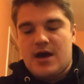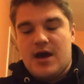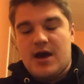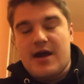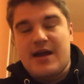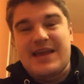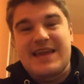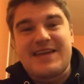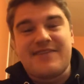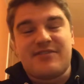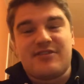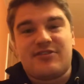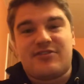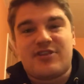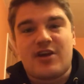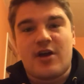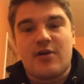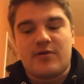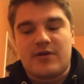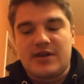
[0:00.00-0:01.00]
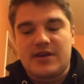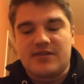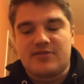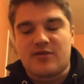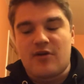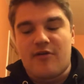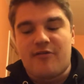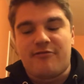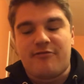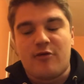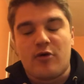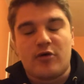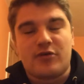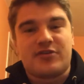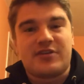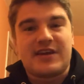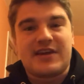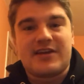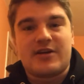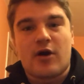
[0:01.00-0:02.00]
Even Tony's got
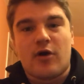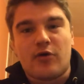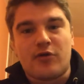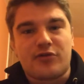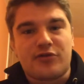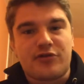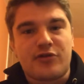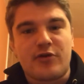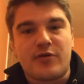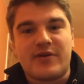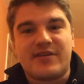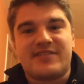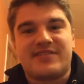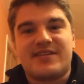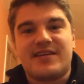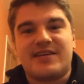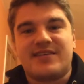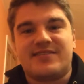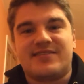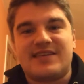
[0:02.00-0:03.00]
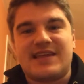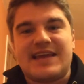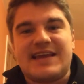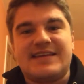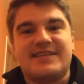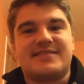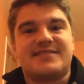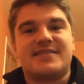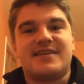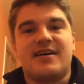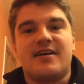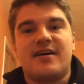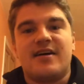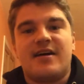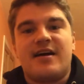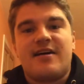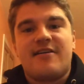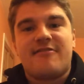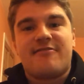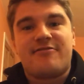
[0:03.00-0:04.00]
14 goals, 2 assists. Issa,
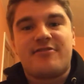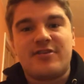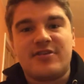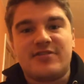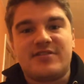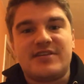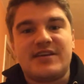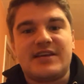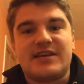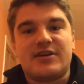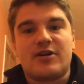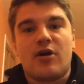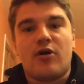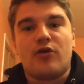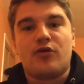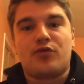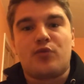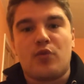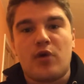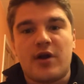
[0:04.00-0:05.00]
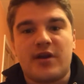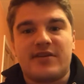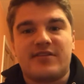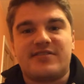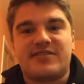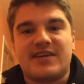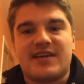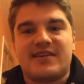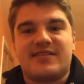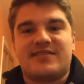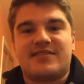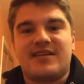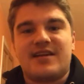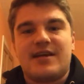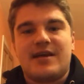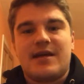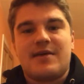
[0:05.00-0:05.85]
13 goals, 1 assist.